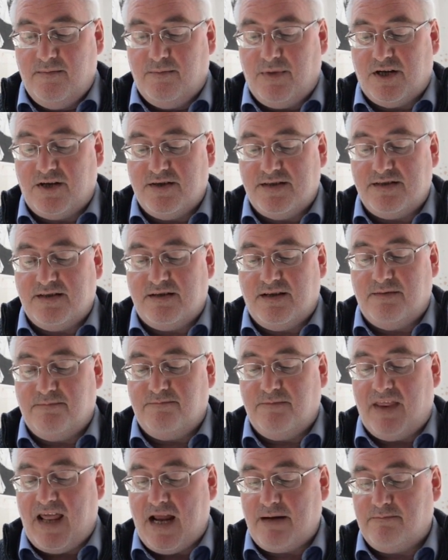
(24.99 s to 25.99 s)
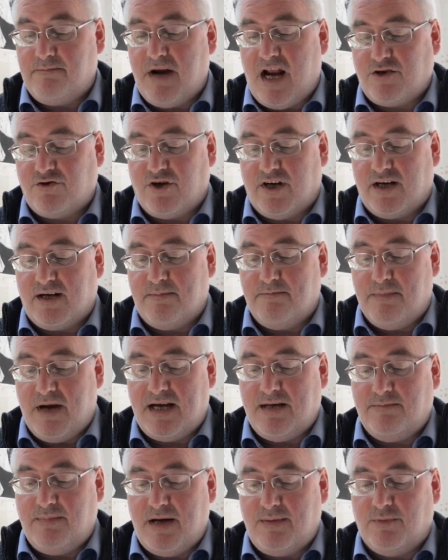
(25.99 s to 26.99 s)
because that magic
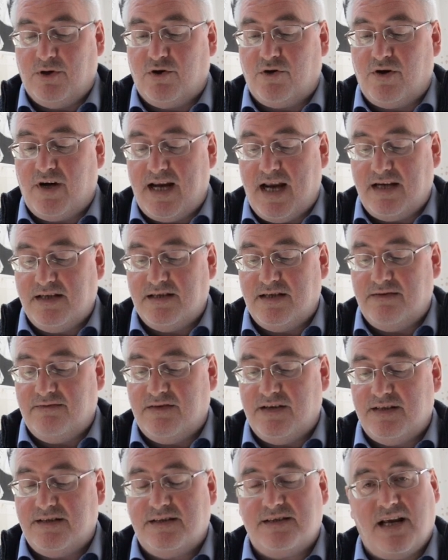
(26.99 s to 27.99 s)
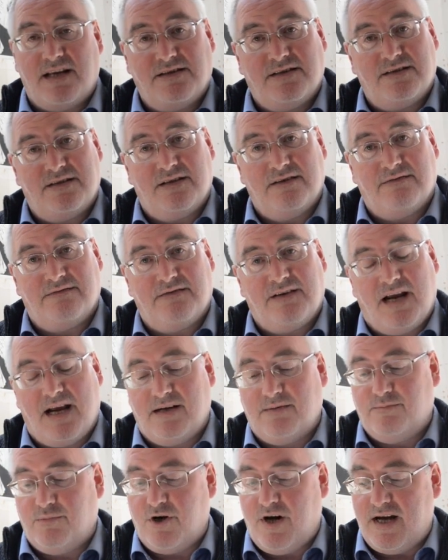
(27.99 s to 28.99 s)
made people creative, sensitive,
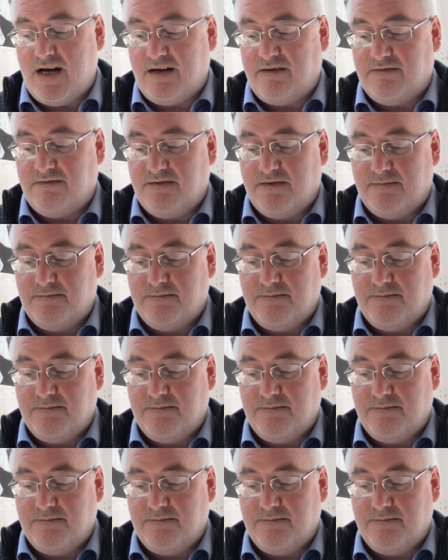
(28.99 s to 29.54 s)
and brave.